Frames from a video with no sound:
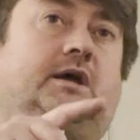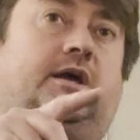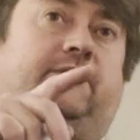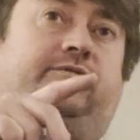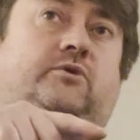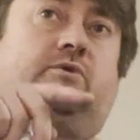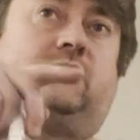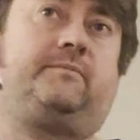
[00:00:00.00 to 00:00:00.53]

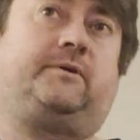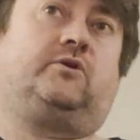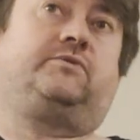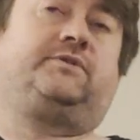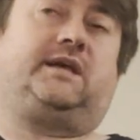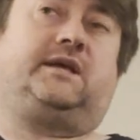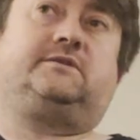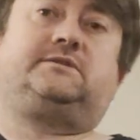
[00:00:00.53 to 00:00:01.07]
if you want to be
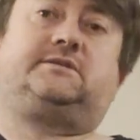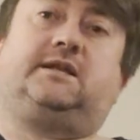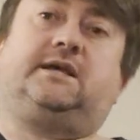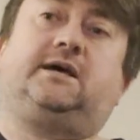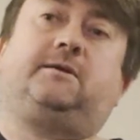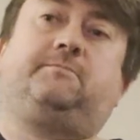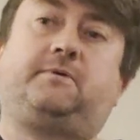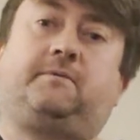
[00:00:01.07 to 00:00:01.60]
on the
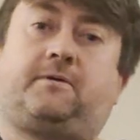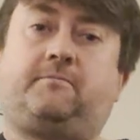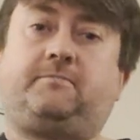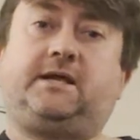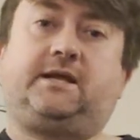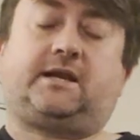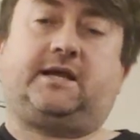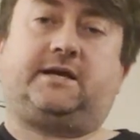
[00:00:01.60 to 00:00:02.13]
internet and be
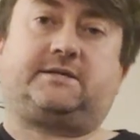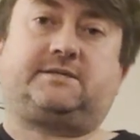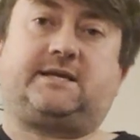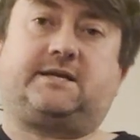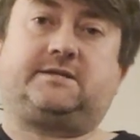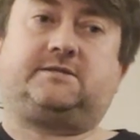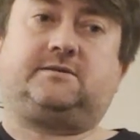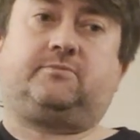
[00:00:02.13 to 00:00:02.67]
publicly
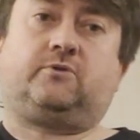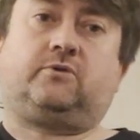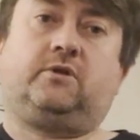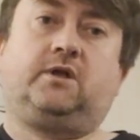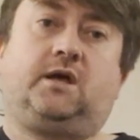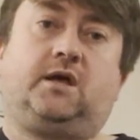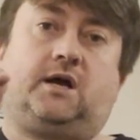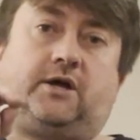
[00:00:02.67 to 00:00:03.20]
accessible